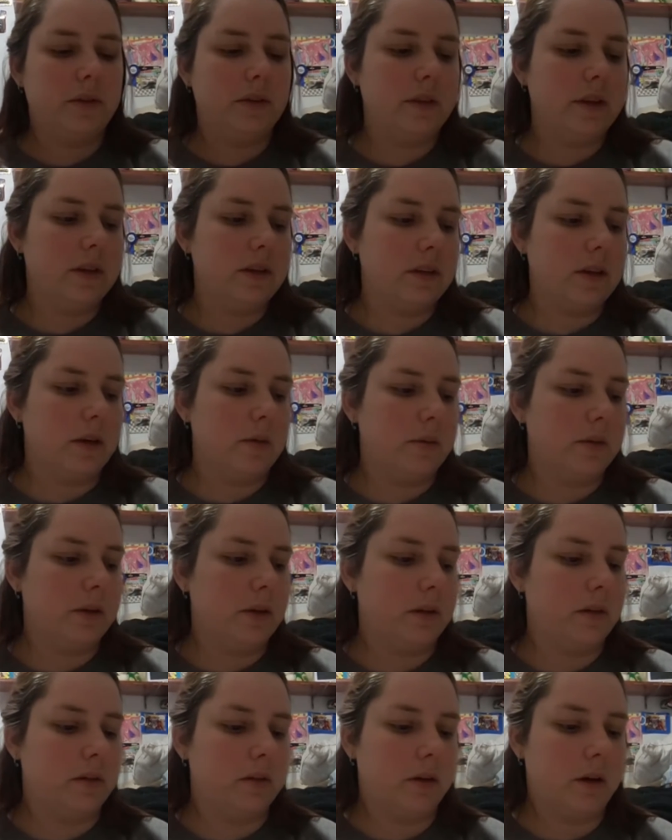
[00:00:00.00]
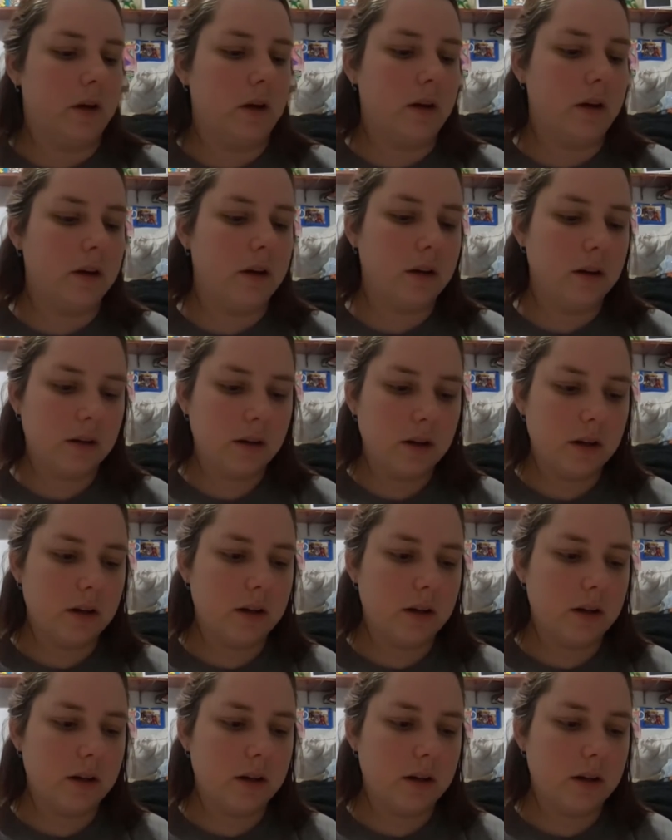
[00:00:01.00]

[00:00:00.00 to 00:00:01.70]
of these come with a little card.